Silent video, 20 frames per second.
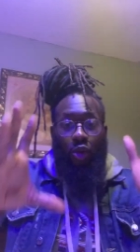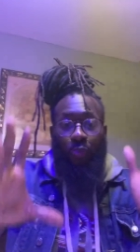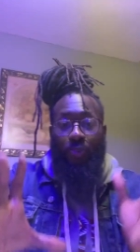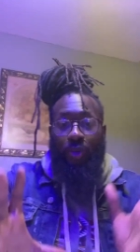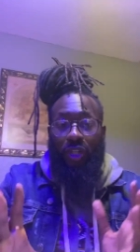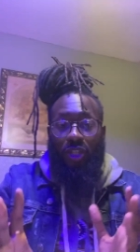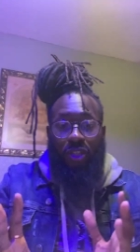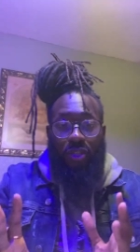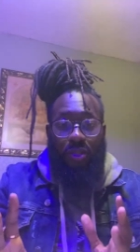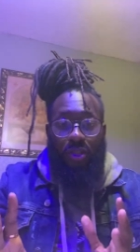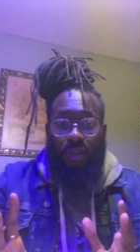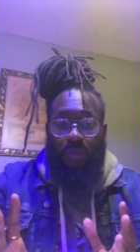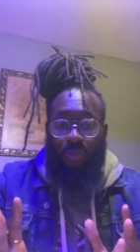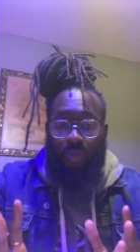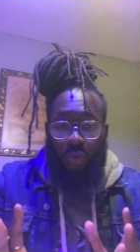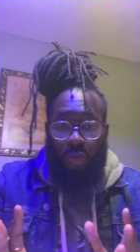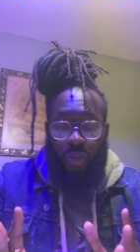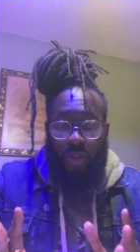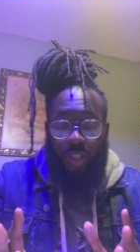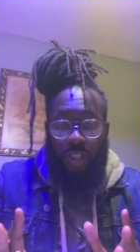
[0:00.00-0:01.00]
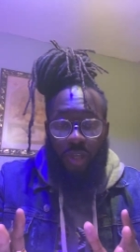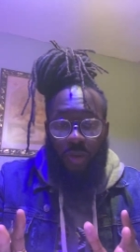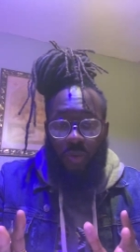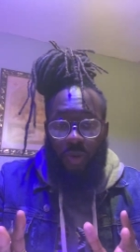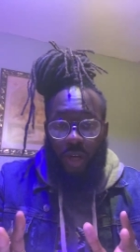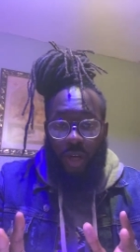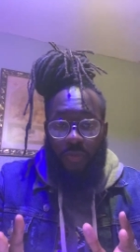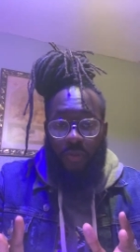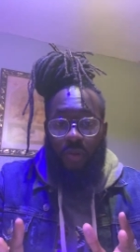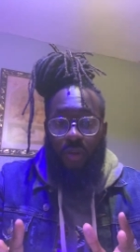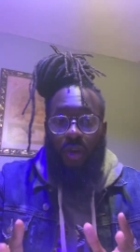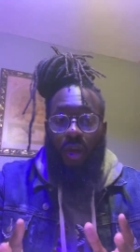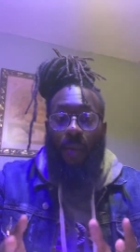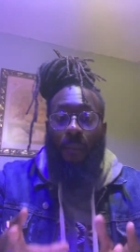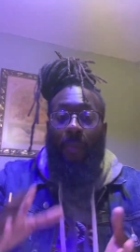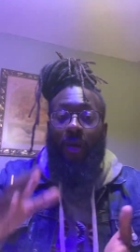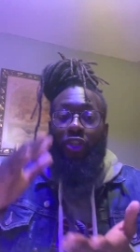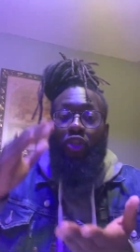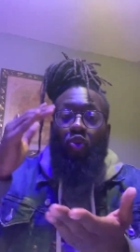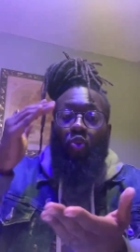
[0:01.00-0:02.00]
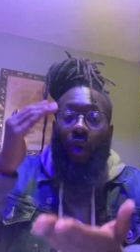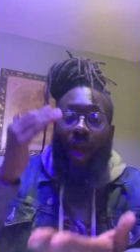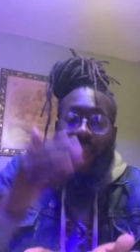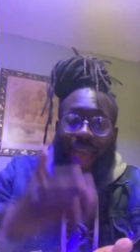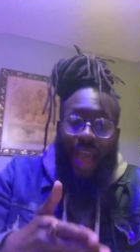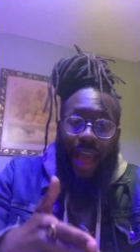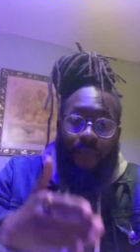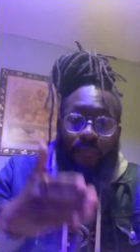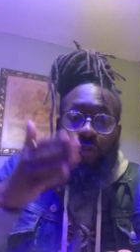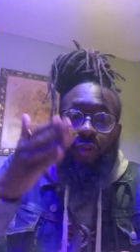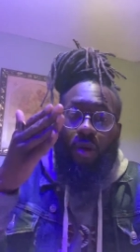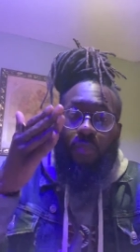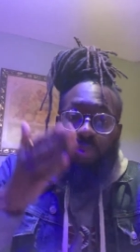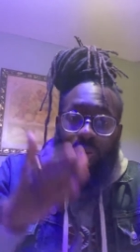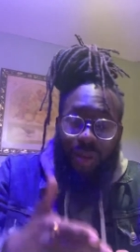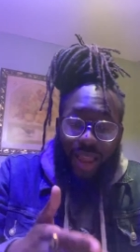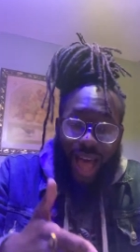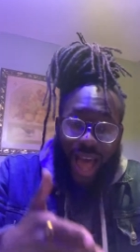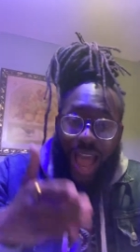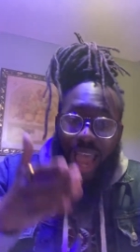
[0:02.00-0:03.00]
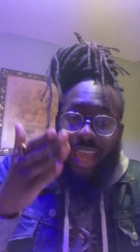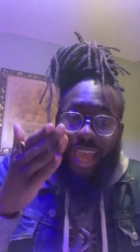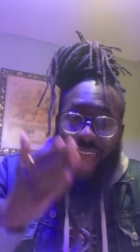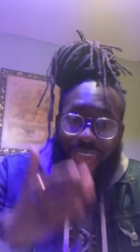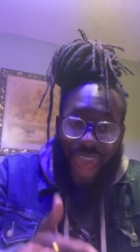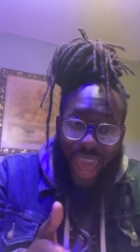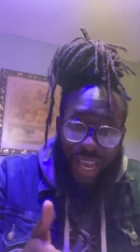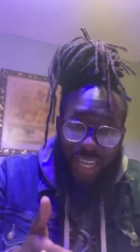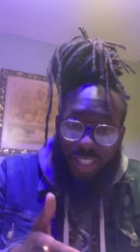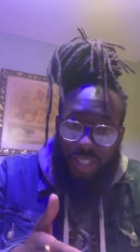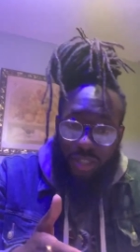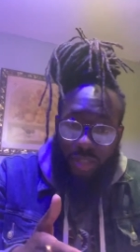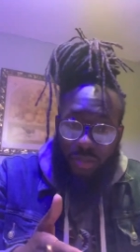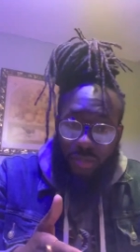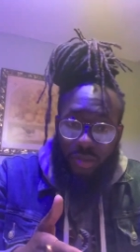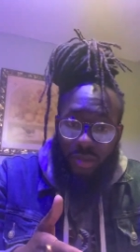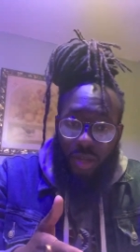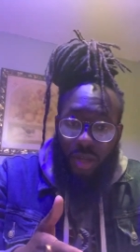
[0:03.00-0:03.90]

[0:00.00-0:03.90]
picture of Bruce Lee or whatever, but you have to apply action.